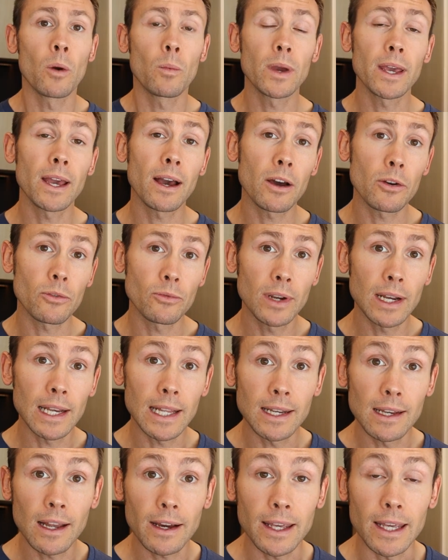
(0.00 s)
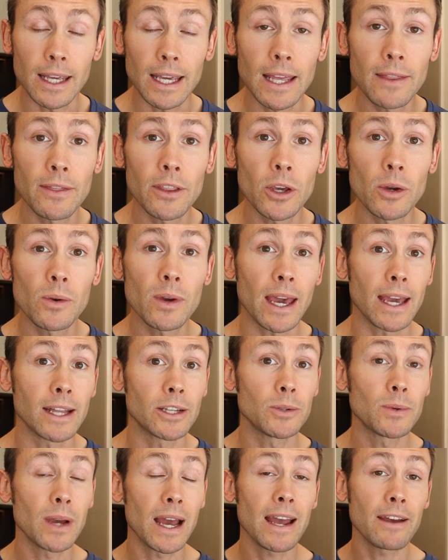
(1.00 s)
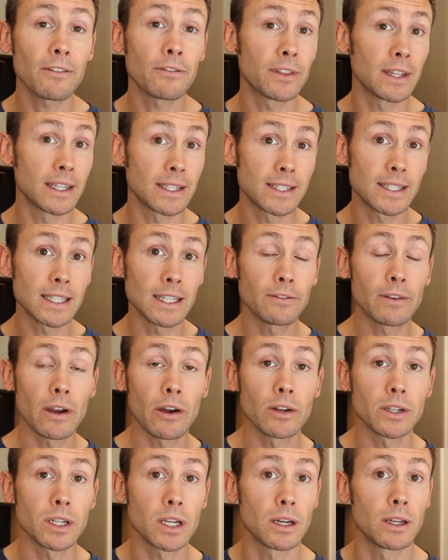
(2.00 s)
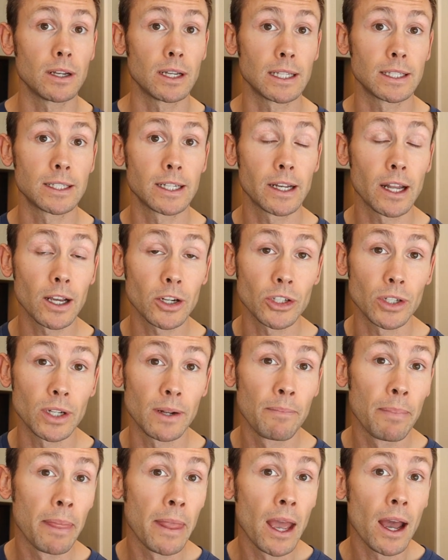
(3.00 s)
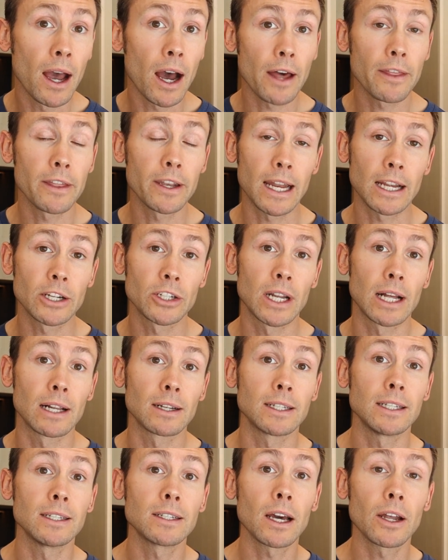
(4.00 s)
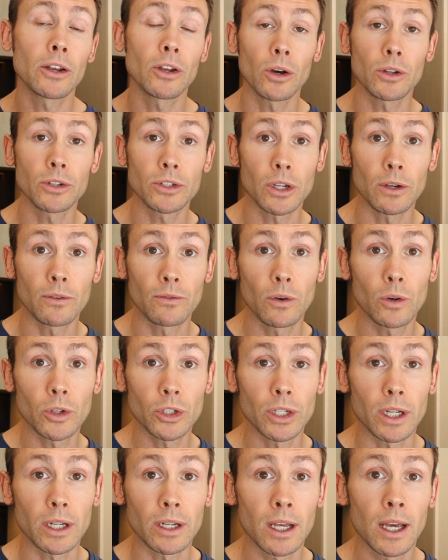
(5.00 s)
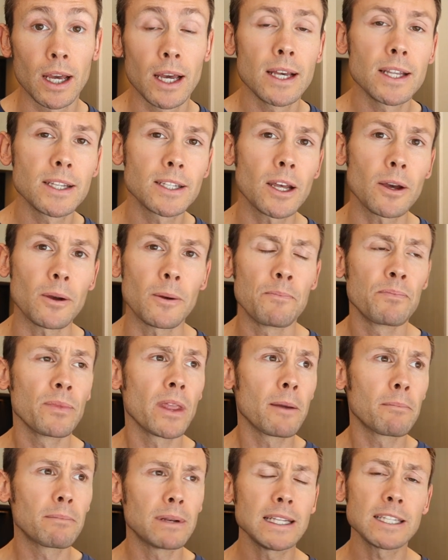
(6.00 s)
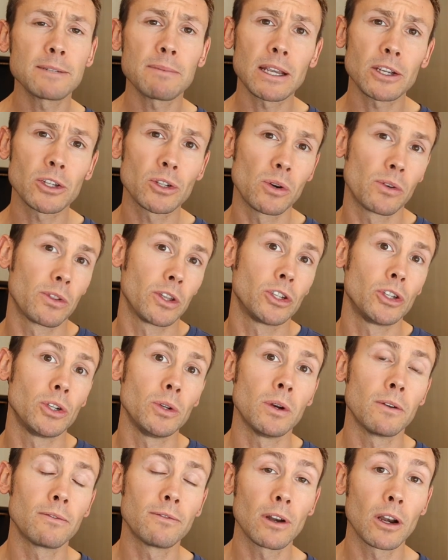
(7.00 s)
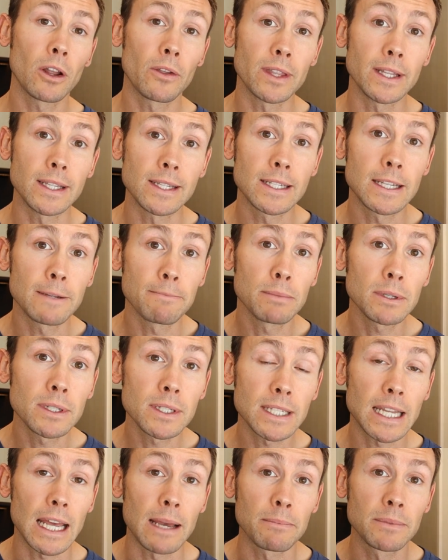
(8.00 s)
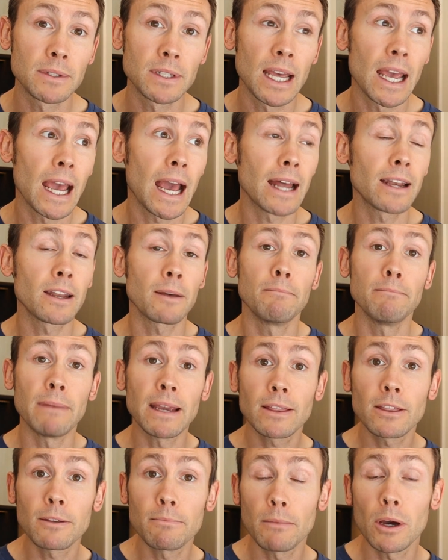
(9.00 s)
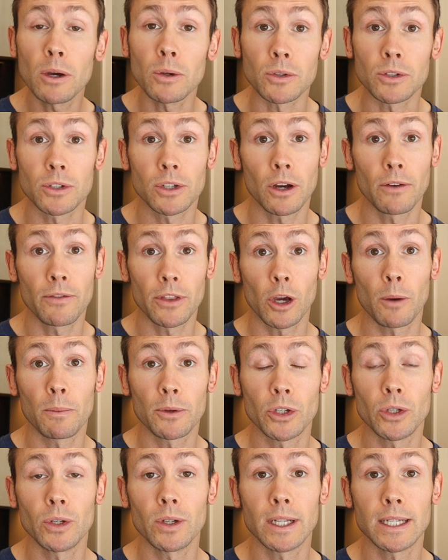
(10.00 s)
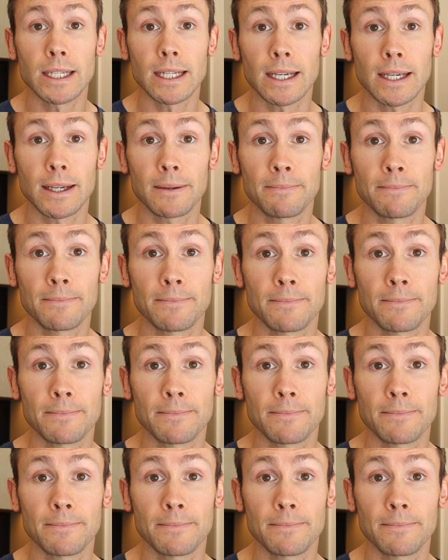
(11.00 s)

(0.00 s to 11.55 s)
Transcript: We are really lucky in the UK to have this Seafarers Earnings Deduction. Other nationalities are not so fortunate. So please make sure that you follow these simple steps and make the most of the opportunity.